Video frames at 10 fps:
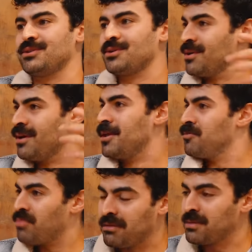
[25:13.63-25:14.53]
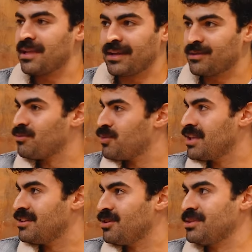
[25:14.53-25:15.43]
you were probably like
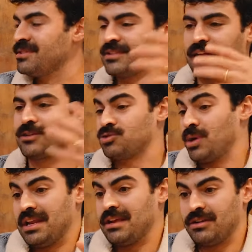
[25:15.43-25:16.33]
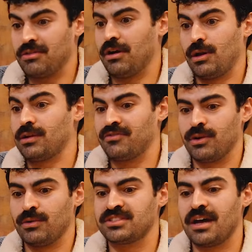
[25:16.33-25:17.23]
really doing like training a lot of
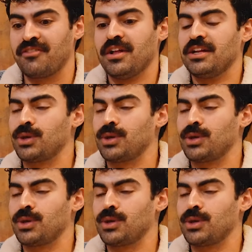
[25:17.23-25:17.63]
your own stuff.